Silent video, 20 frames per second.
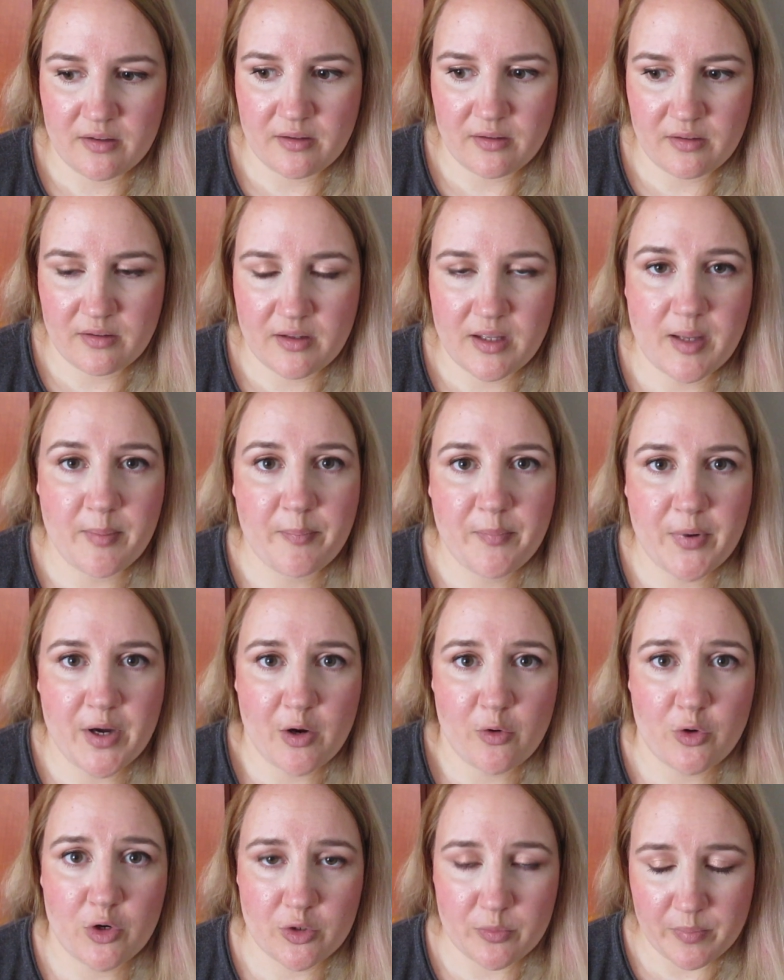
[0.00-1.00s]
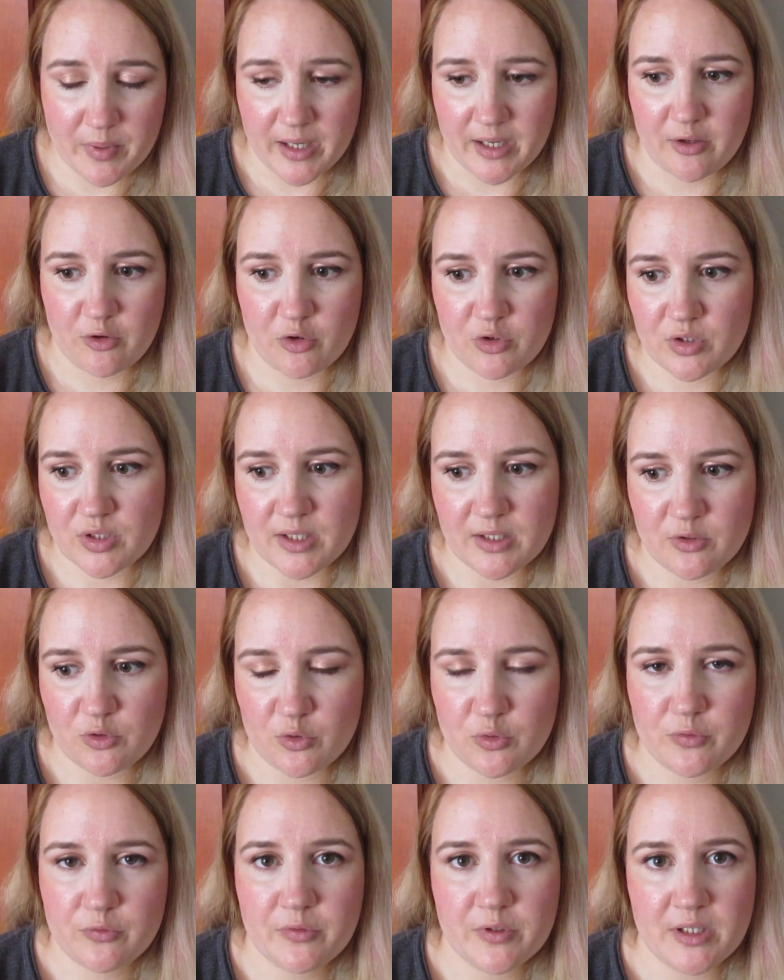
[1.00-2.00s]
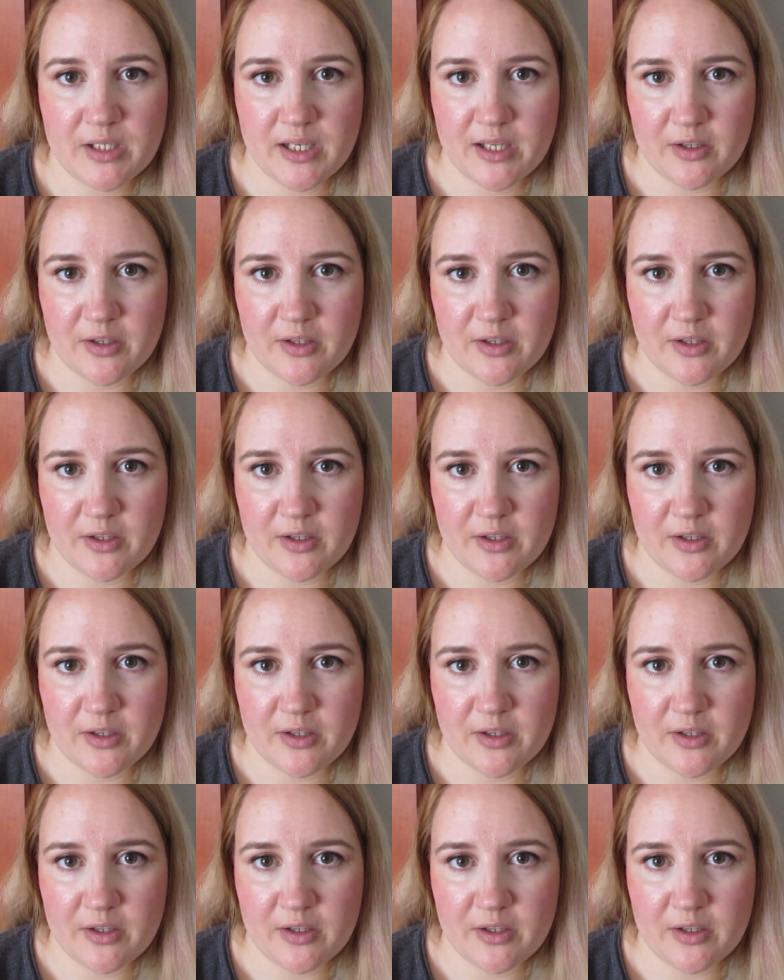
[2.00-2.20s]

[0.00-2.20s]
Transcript: uh, empowered by, or that you feel